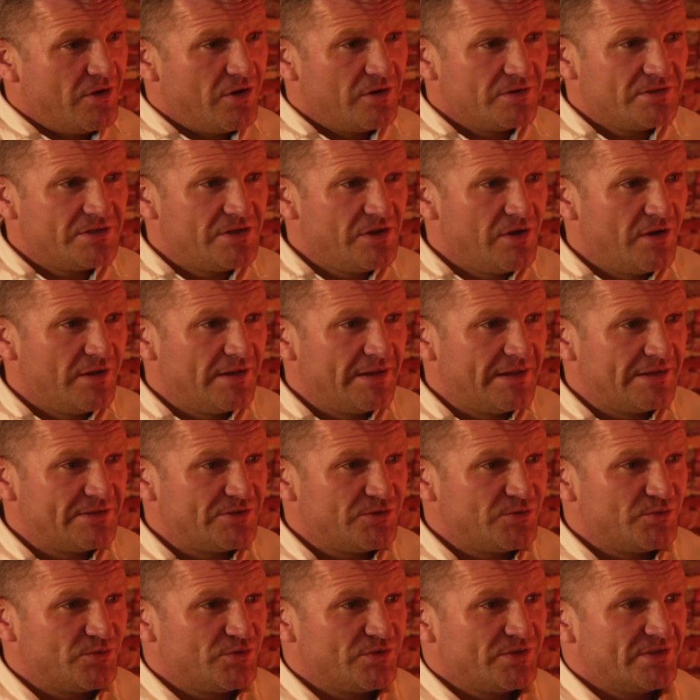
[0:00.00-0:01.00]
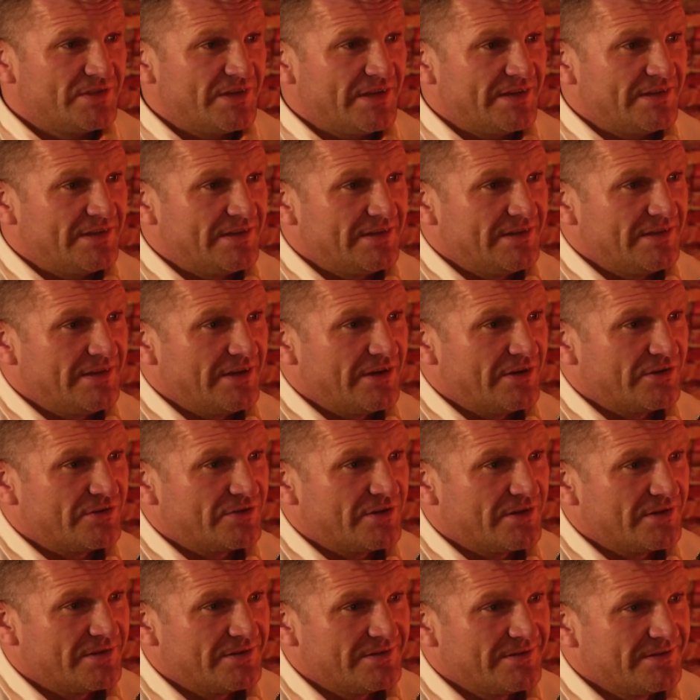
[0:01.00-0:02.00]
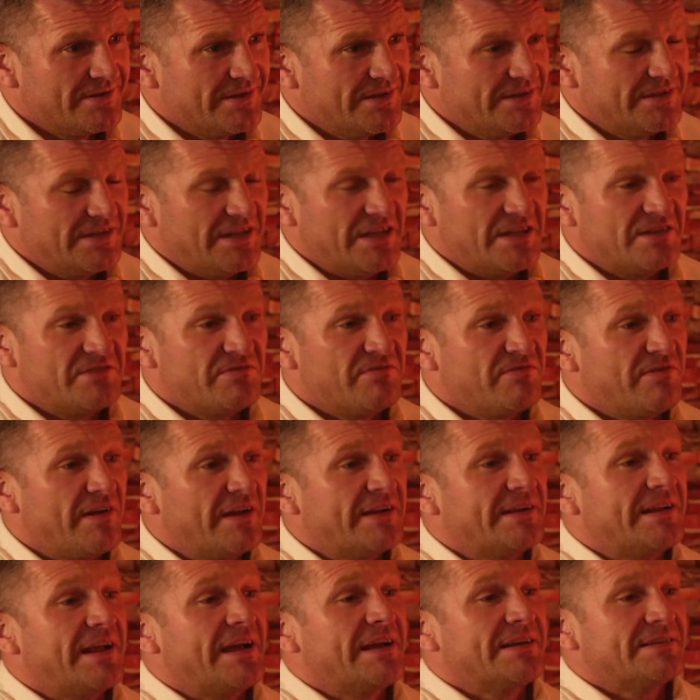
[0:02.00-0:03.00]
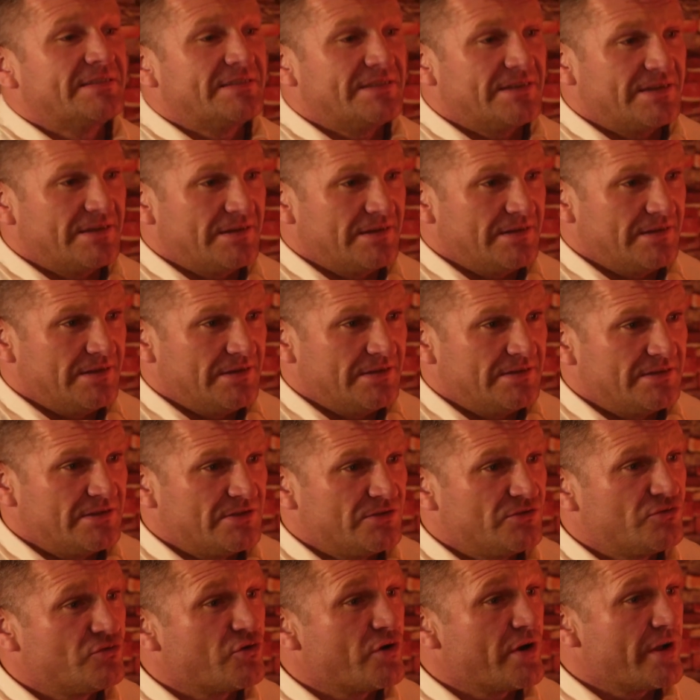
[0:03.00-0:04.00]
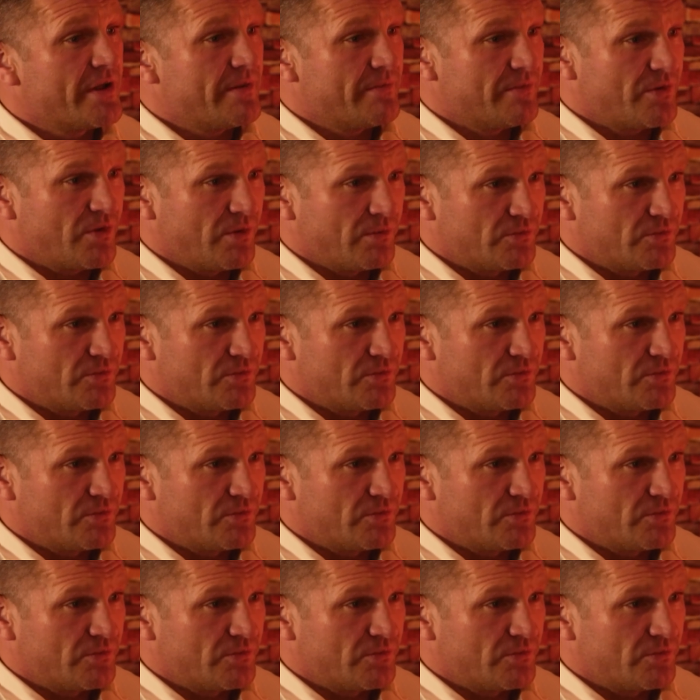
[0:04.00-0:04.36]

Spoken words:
all that you just said, Deirdre. It's fantastic. It's a dream.